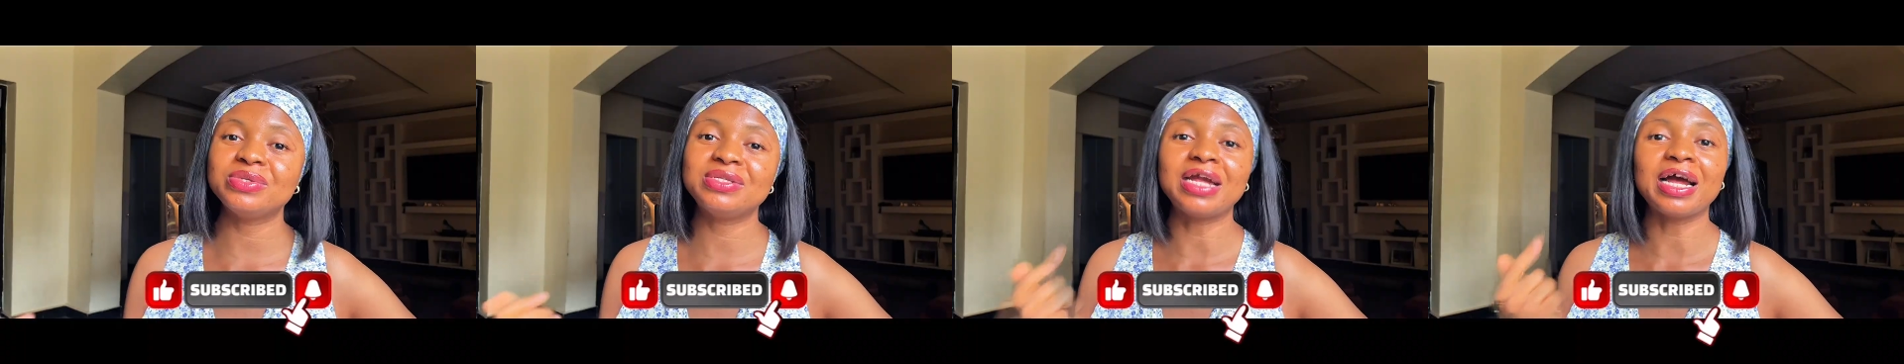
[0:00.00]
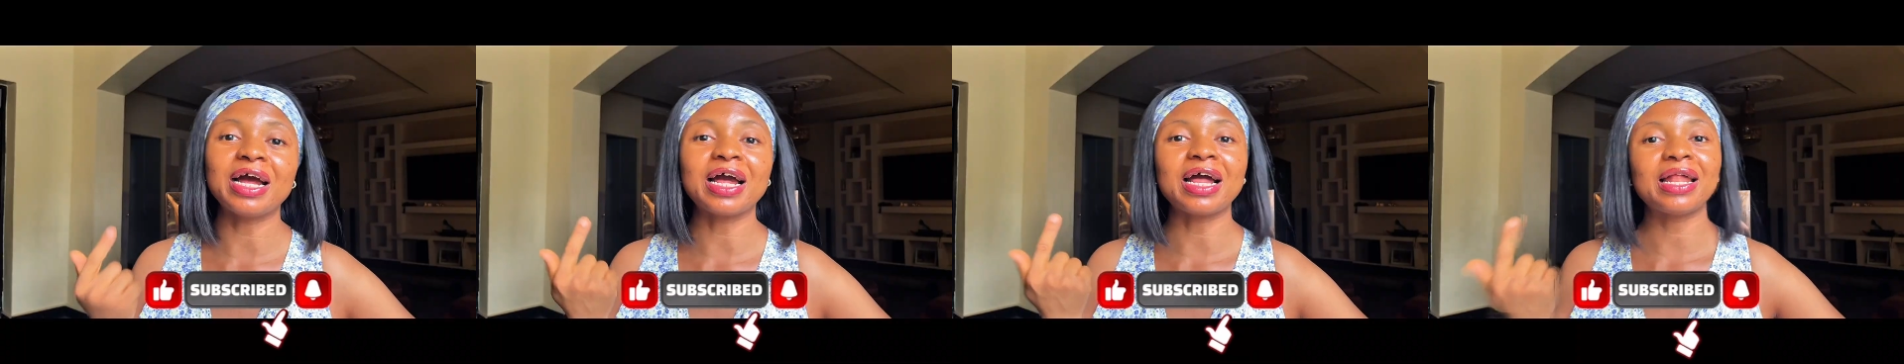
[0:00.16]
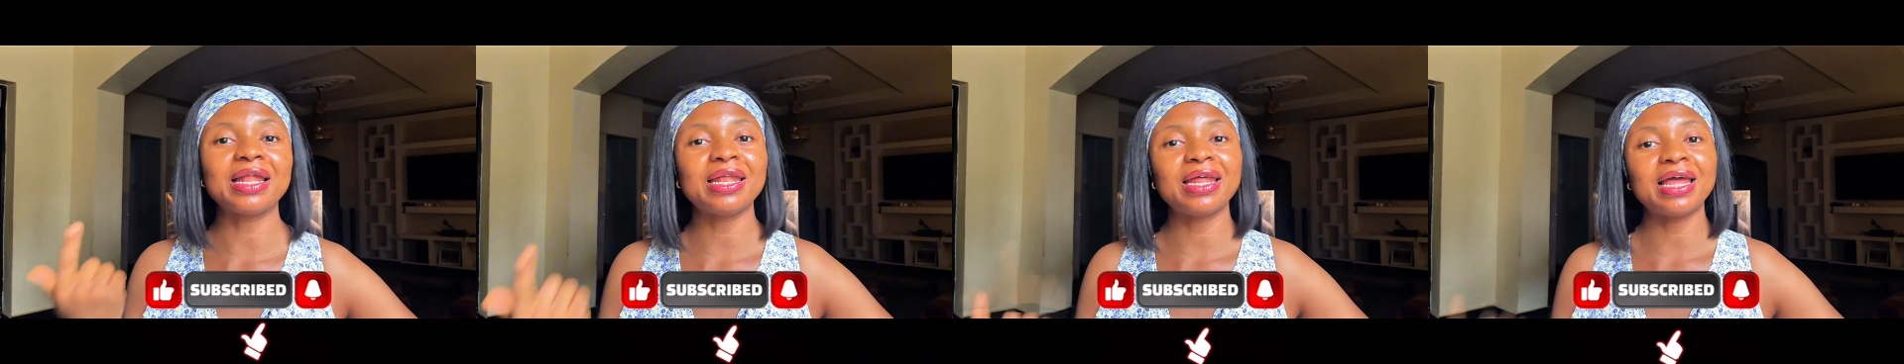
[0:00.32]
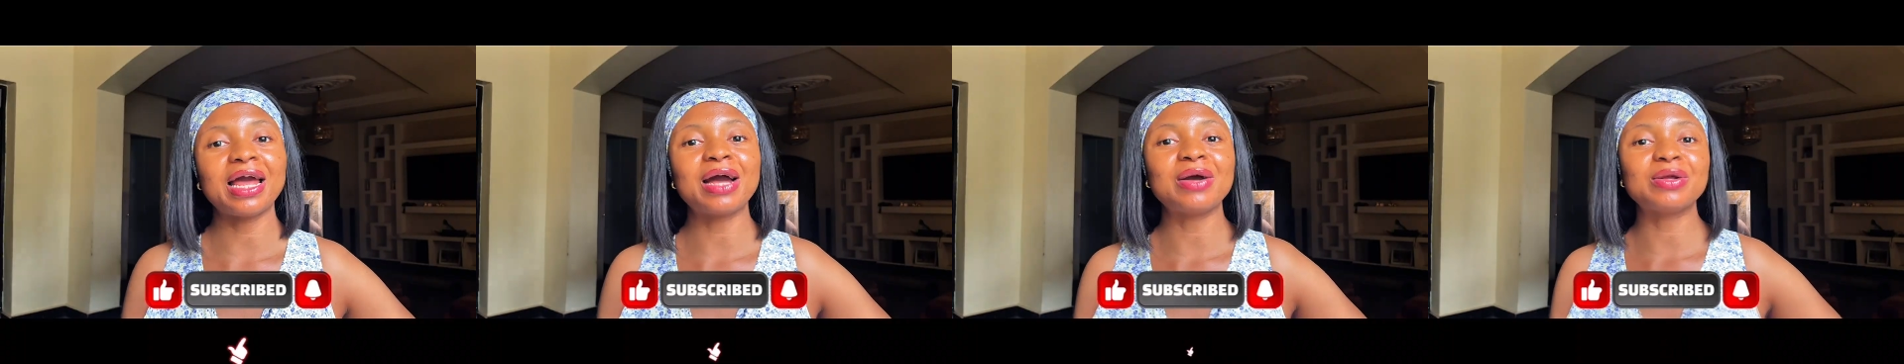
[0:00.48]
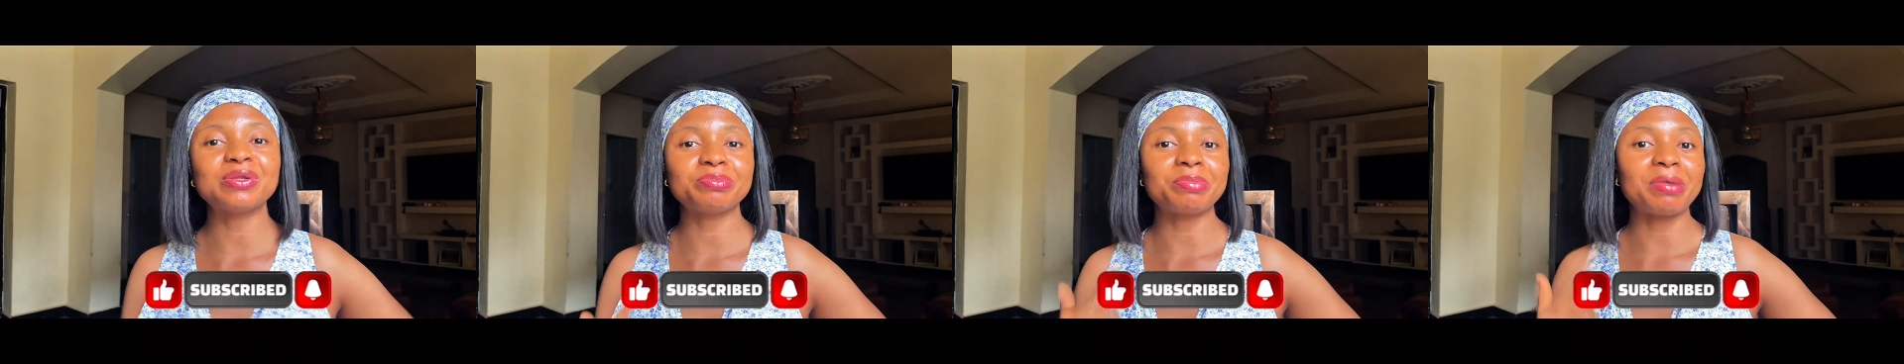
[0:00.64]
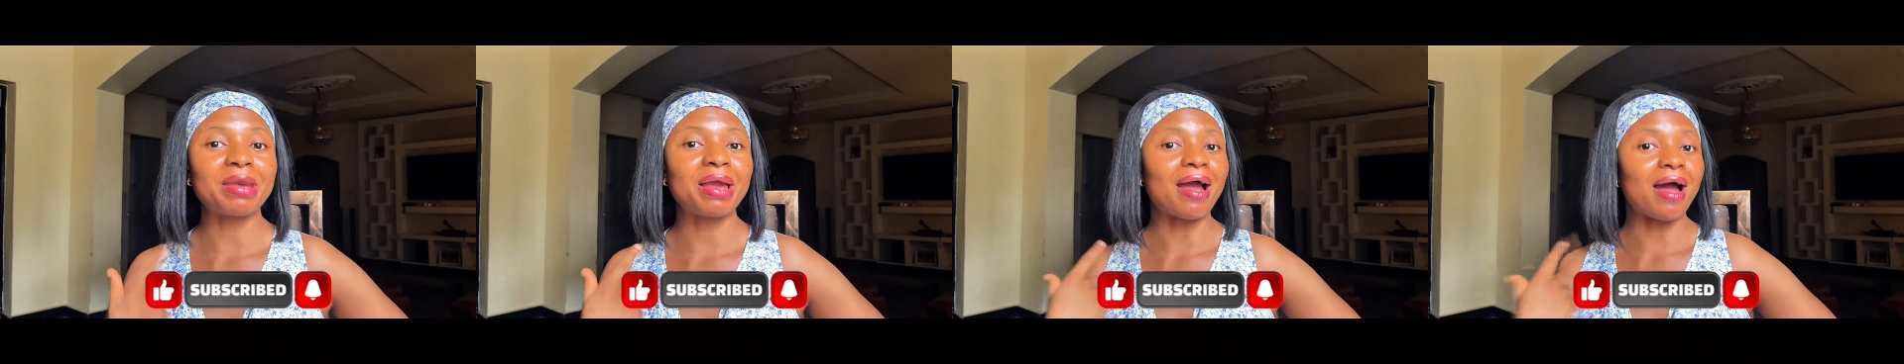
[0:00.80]
that clear
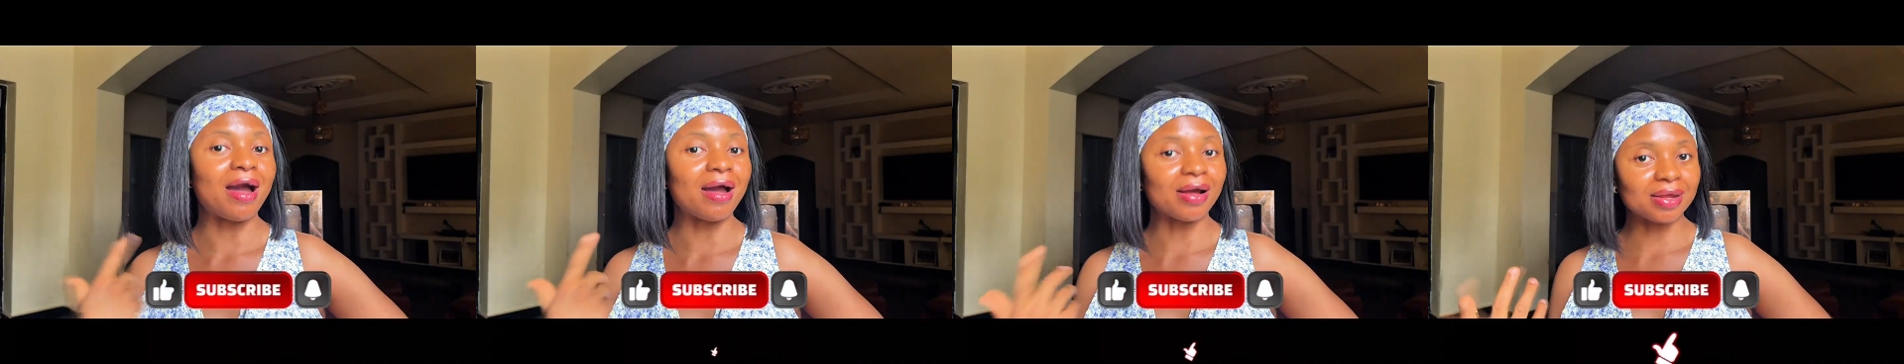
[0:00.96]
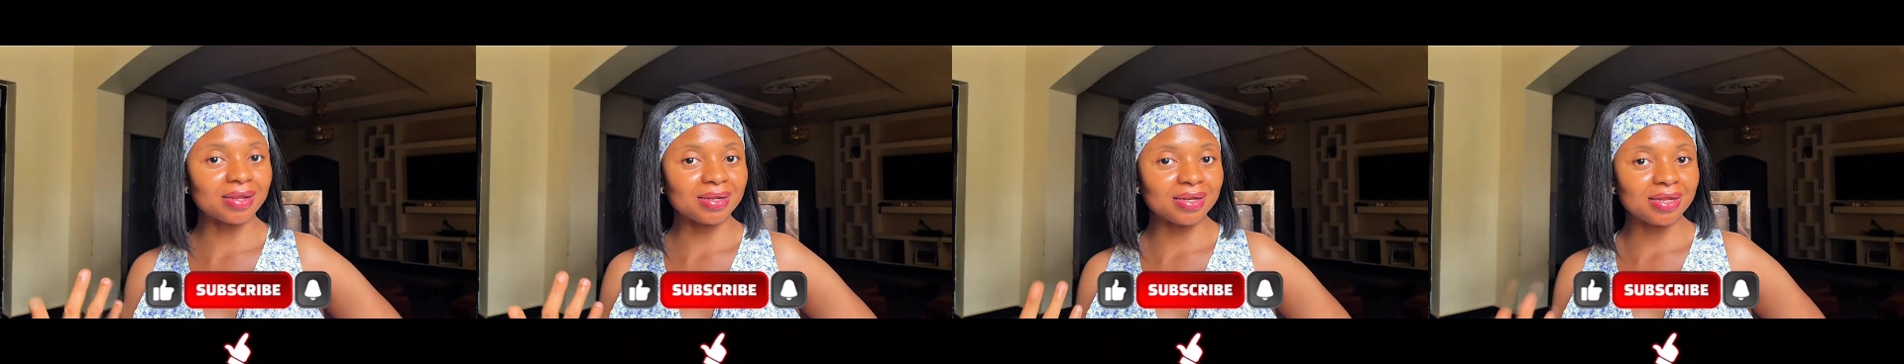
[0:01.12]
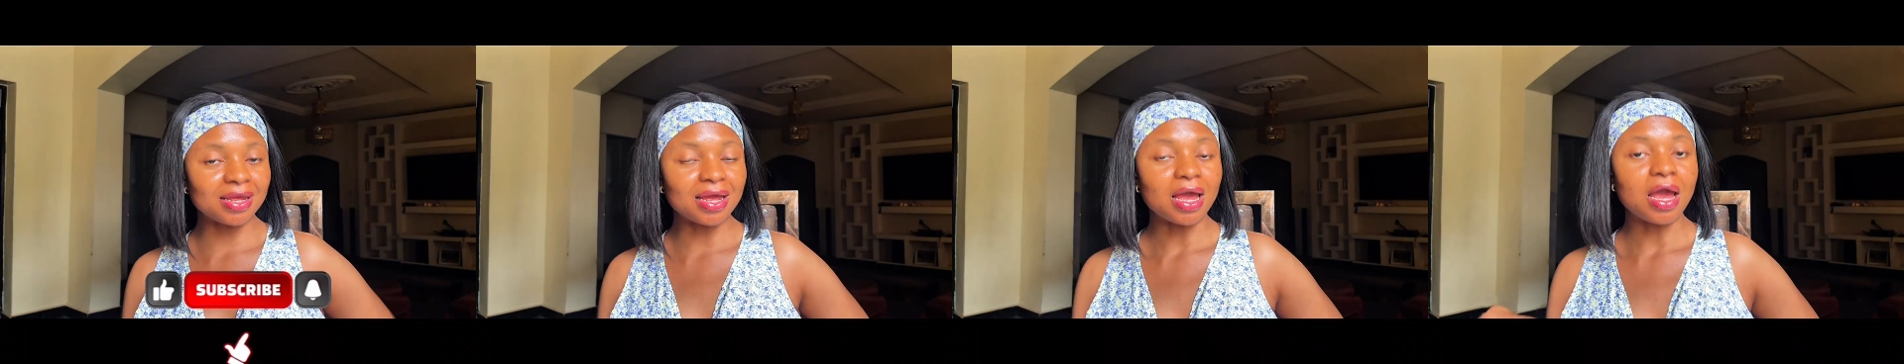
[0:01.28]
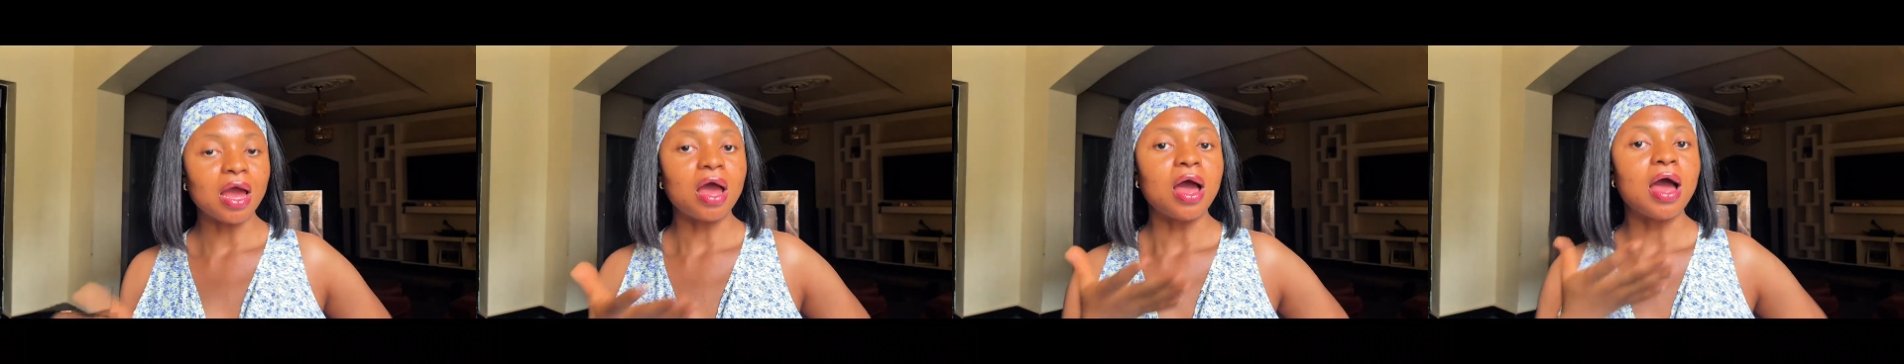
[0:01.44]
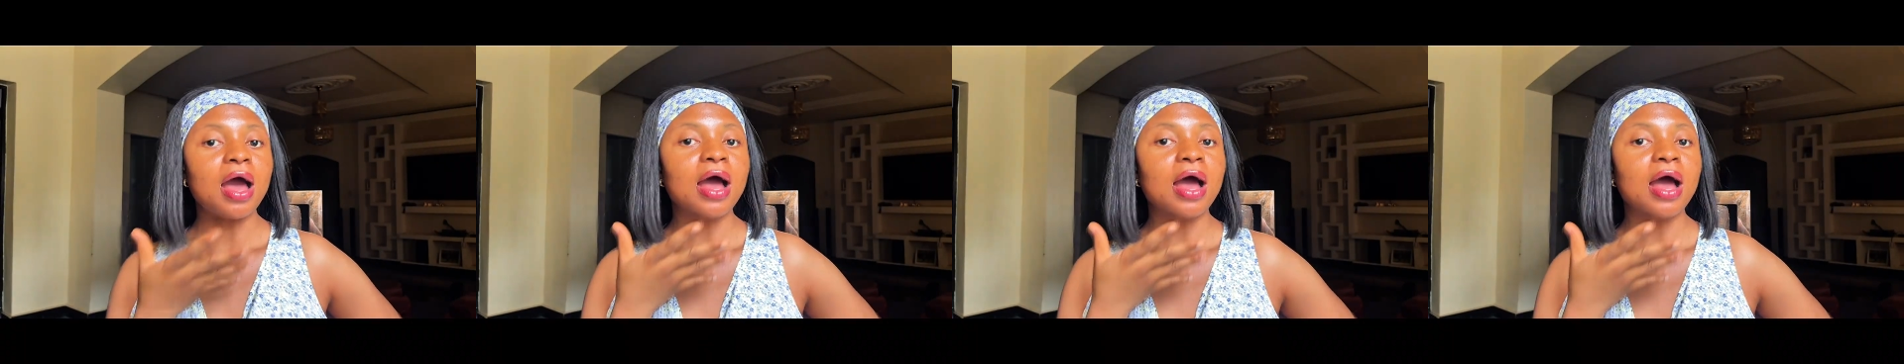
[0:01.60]
out my acne